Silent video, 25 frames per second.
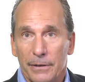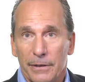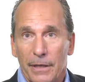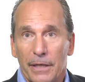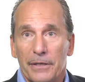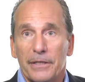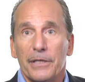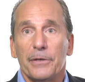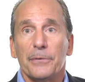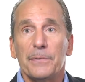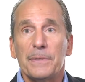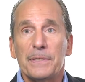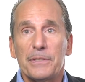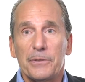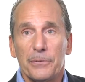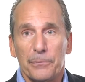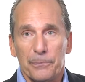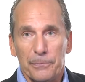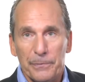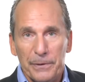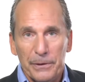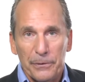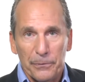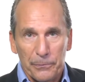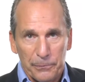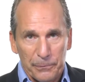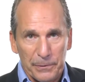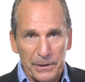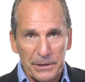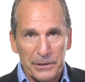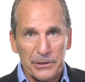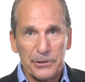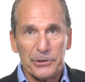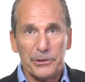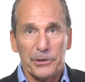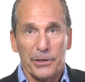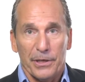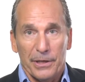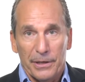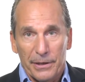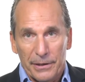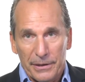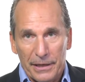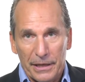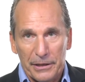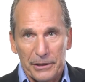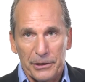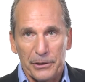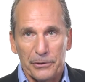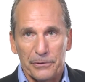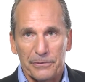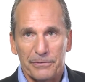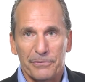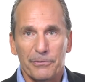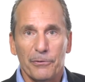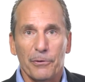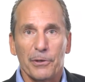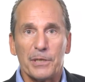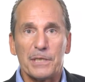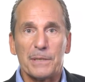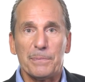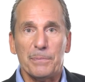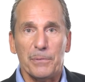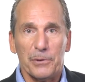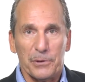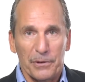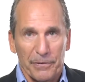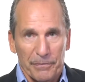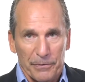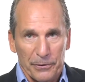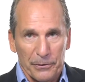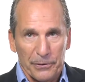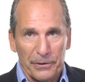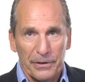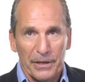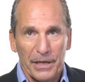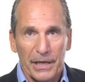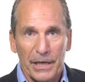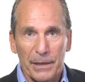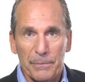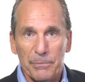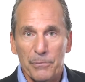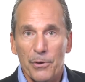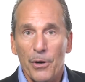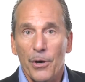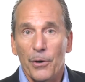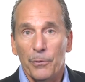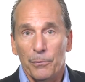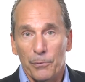that there is a real risk that the enforcement of their claim